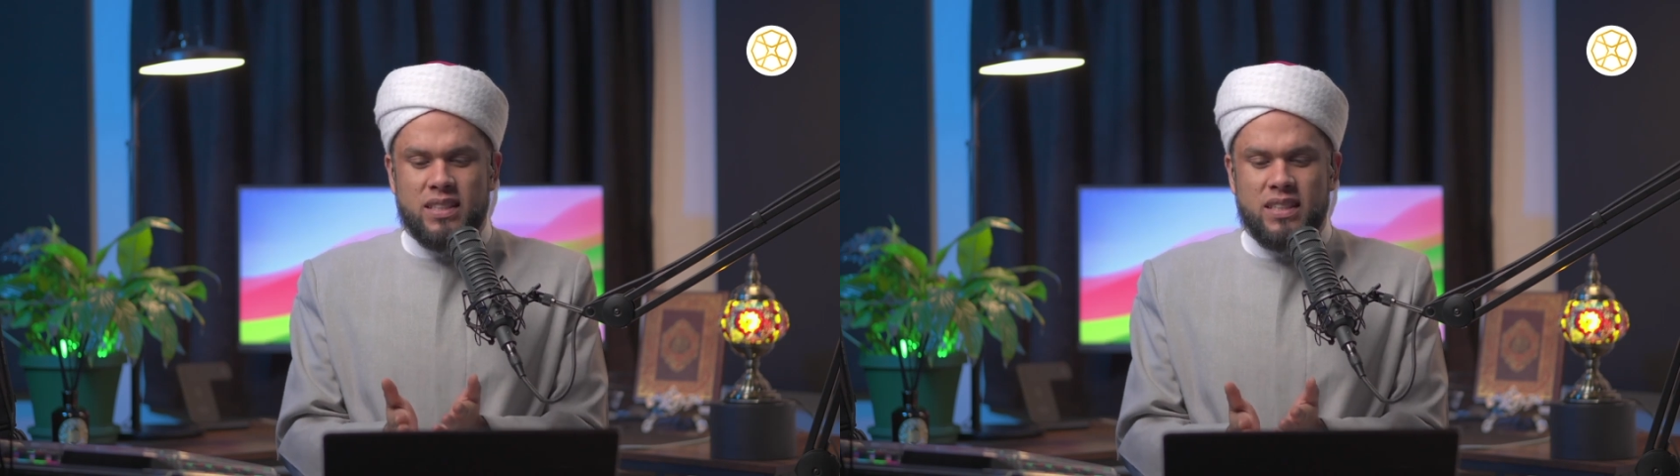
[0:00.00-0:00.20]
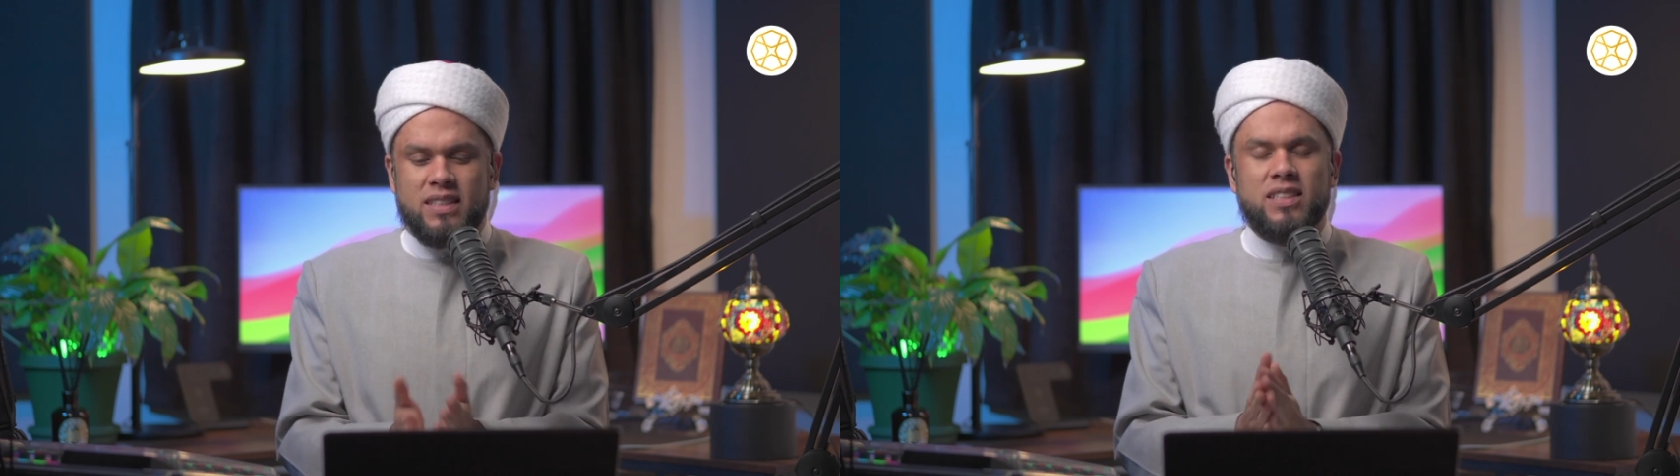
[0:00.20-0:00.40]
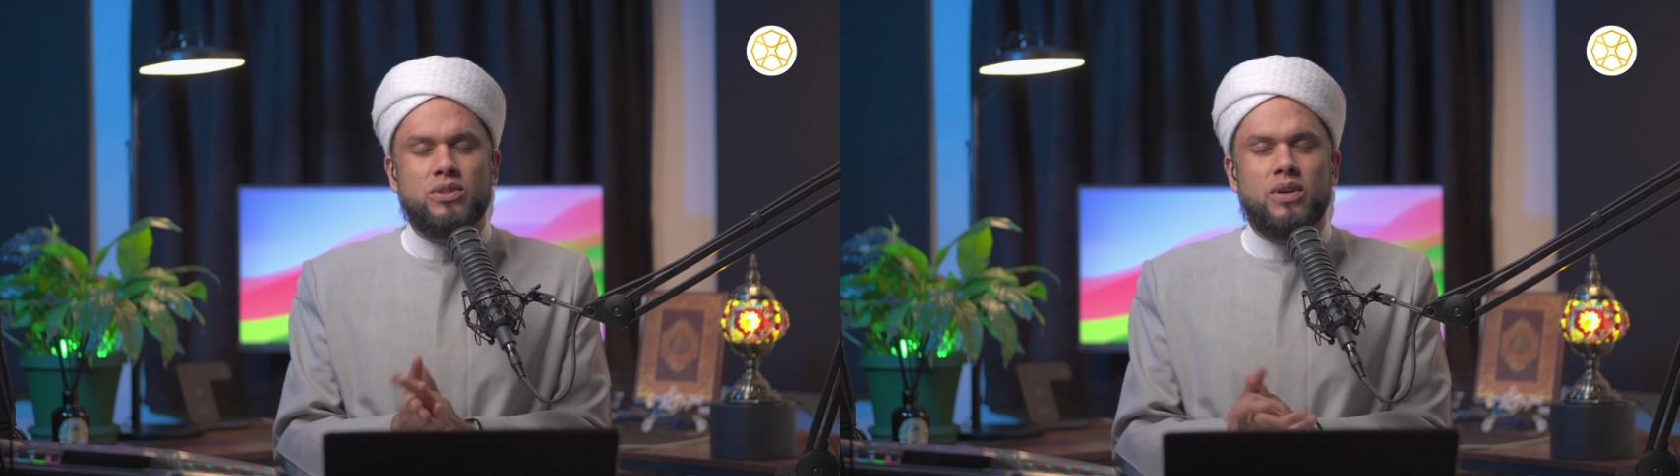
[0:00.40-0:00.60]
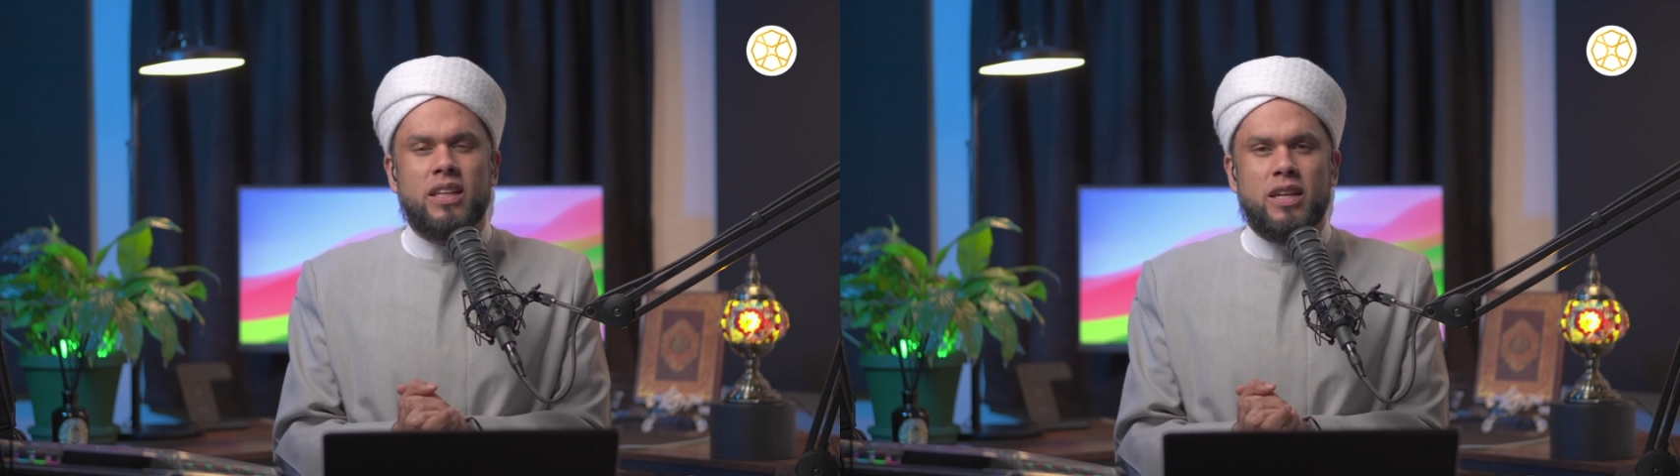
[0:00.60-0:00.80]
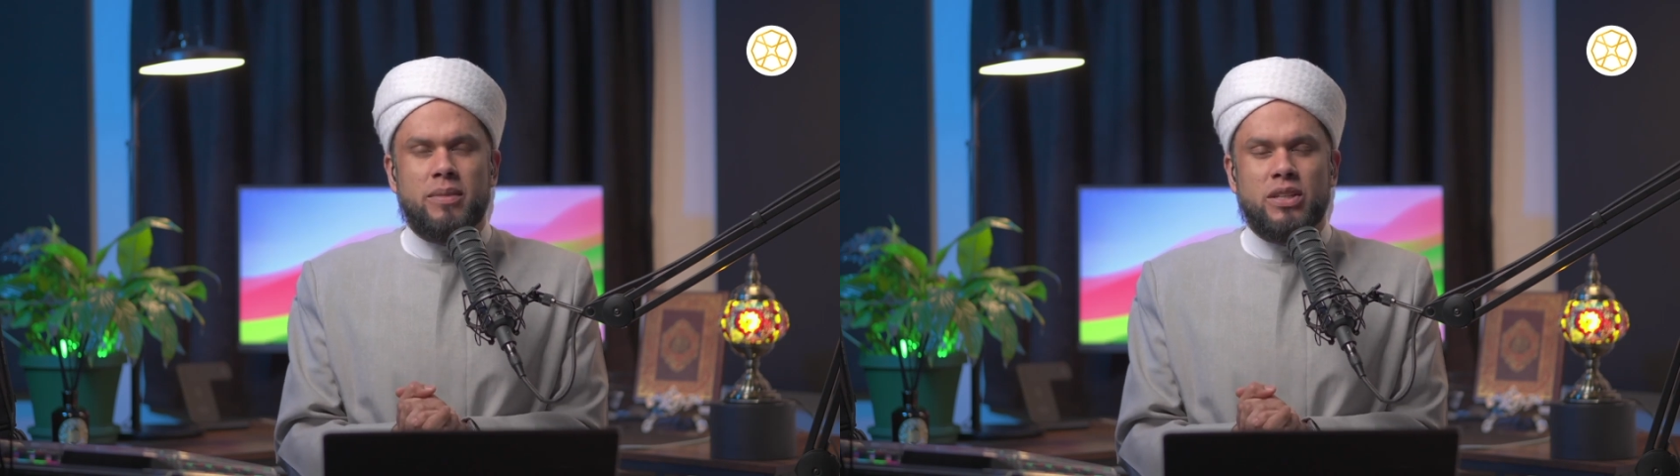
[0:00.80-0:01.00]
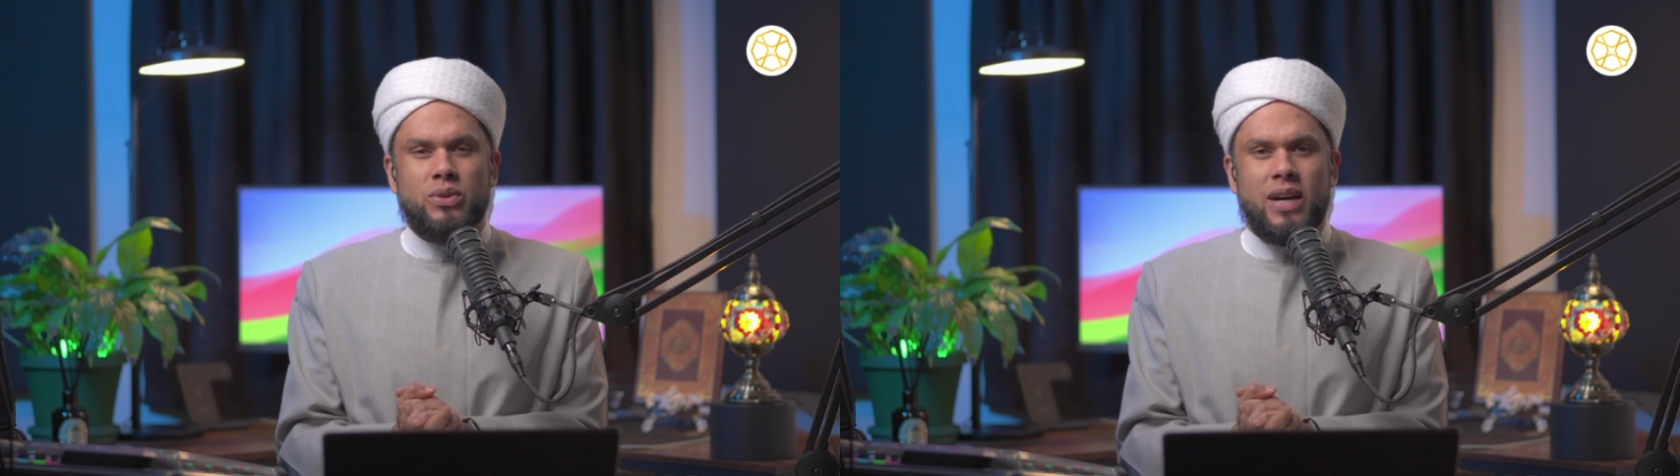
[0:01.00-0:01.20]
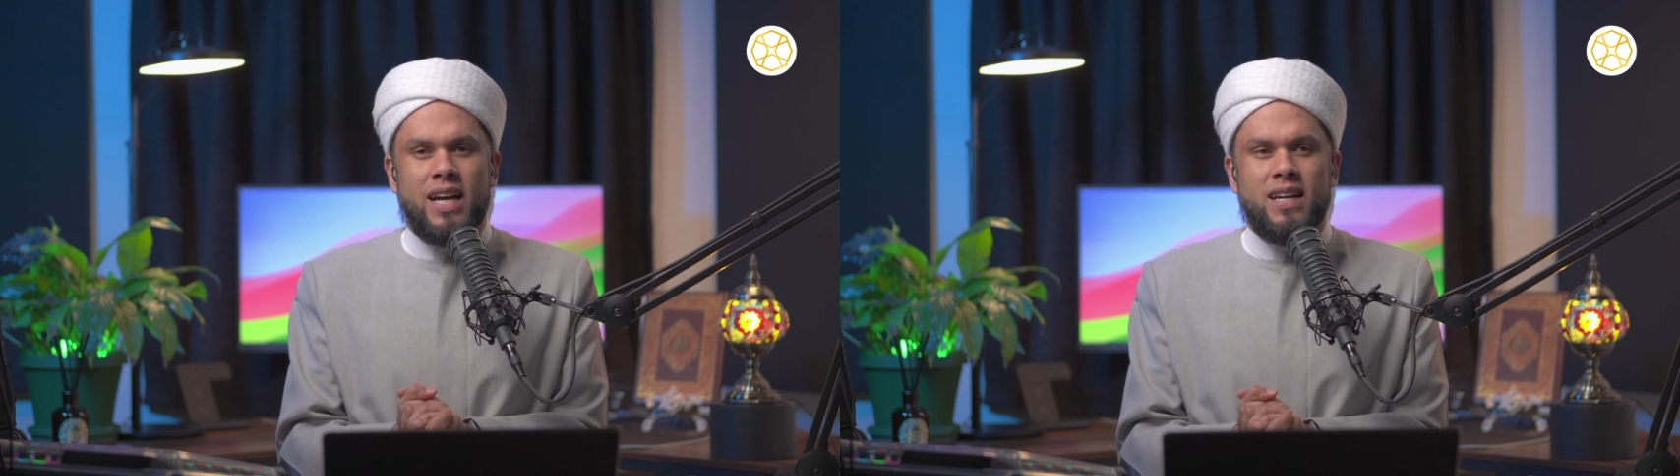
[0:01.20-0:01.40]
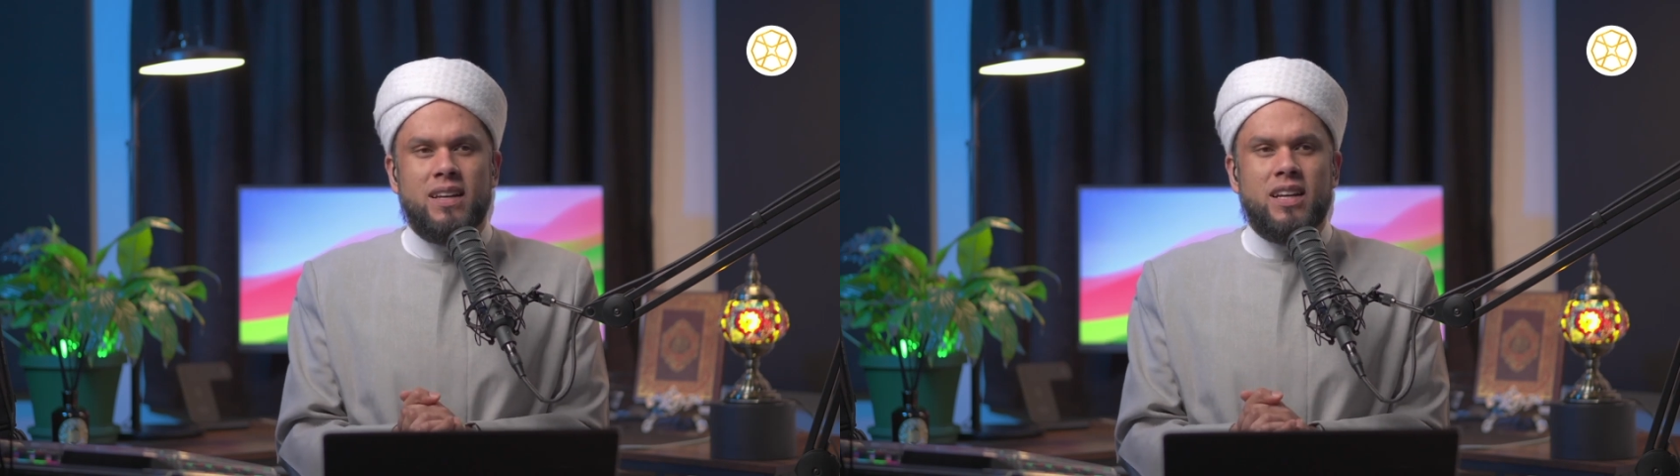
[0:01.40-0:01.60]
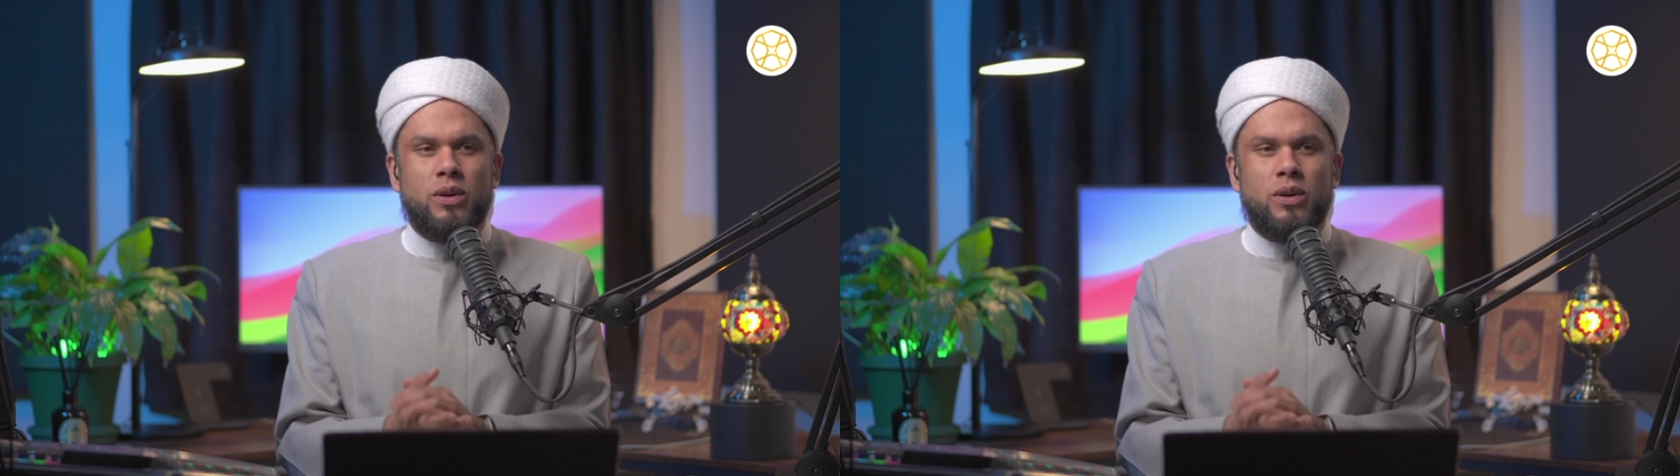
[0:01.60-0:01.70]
certainly turn to Allah and make dua.